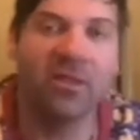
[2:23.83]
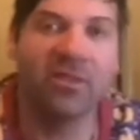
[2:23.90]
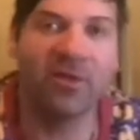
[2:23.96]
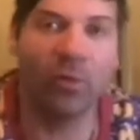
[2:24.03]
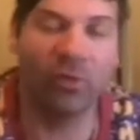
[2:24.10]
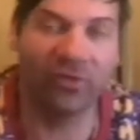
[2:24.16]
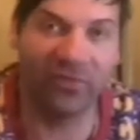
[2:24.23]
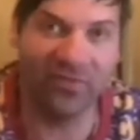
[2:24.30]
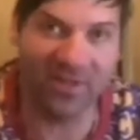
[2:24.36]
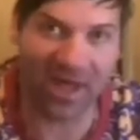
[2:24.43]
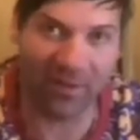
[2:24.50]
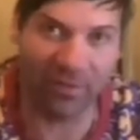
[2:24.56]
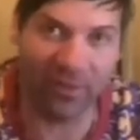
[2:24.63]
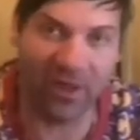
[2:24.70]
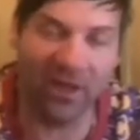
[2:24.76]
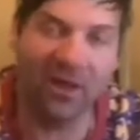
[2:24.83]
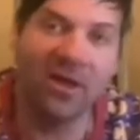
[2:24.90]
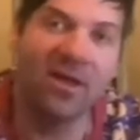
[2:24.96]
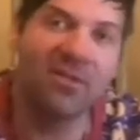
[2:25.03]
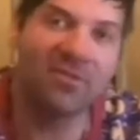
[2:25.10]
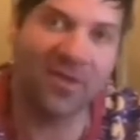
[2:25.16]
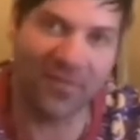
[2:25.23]
there was
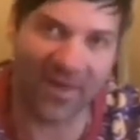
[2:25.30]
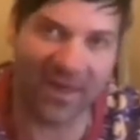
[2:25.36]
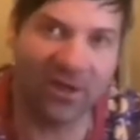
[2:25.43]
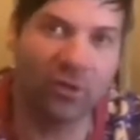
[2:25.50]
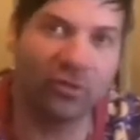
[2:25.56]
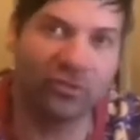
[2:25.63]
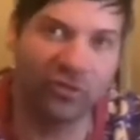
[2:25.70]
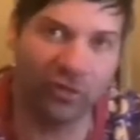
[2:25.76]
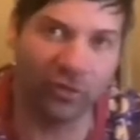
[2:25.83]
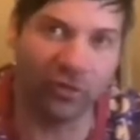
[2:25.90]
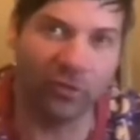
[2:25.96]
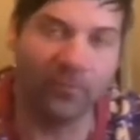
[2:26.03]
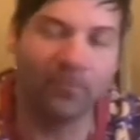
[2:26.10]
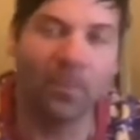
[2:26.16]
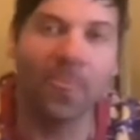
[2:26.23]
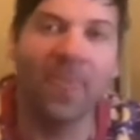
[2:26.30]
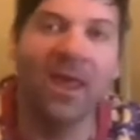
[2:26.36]
nothing that they could do.